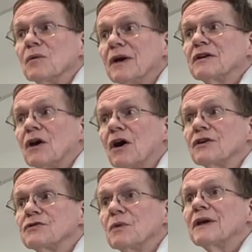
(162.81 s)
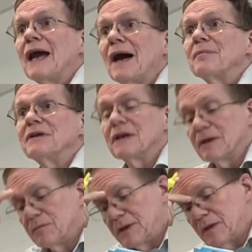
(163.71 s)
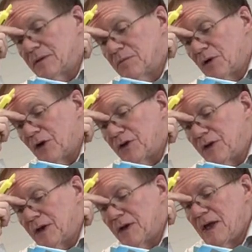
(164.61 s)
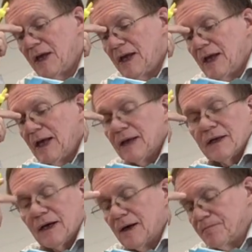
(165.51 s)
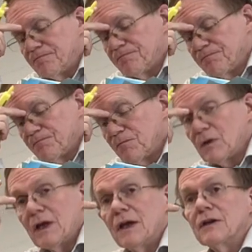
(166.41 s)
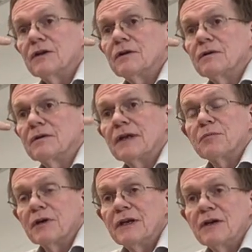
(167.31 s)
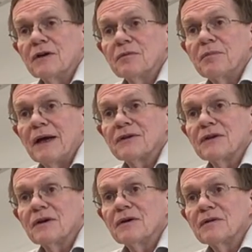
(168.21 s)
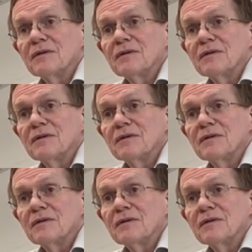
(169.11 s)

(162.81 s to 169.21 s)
What caused, what happened that, that brought you here? Um, keep reading or pass it on.